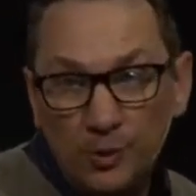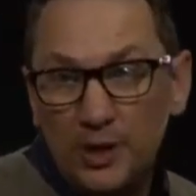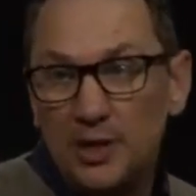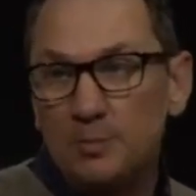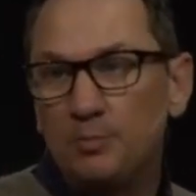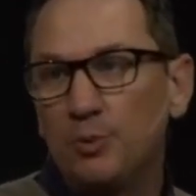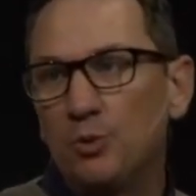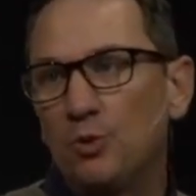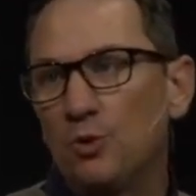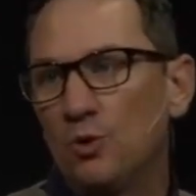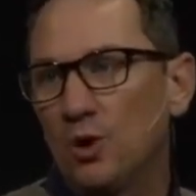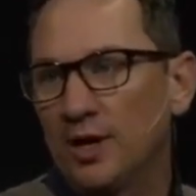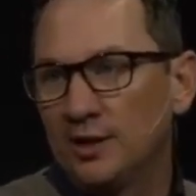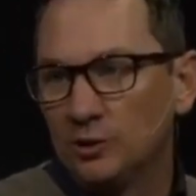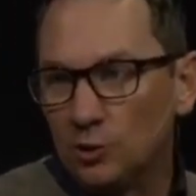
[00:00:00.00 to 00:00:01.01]

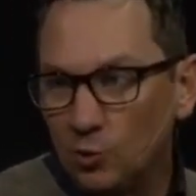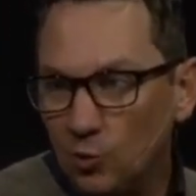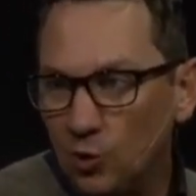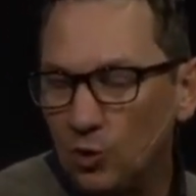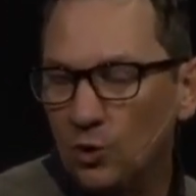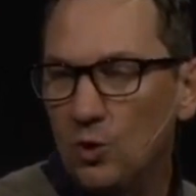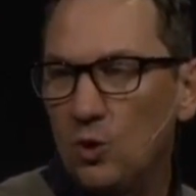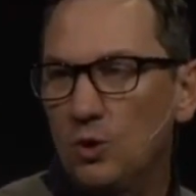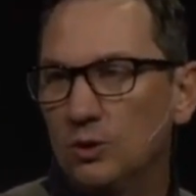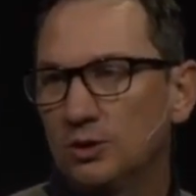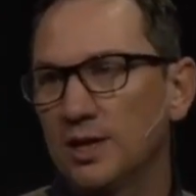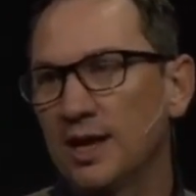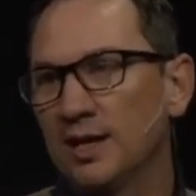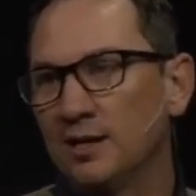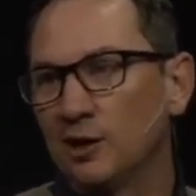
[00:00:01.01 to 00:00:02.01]
people and the world
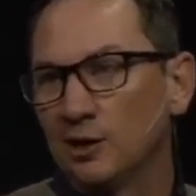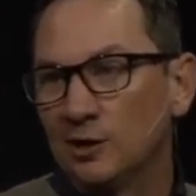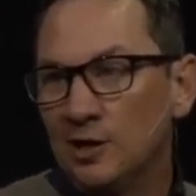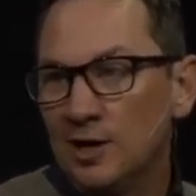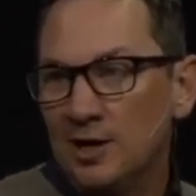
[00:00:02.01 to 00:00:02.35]
and our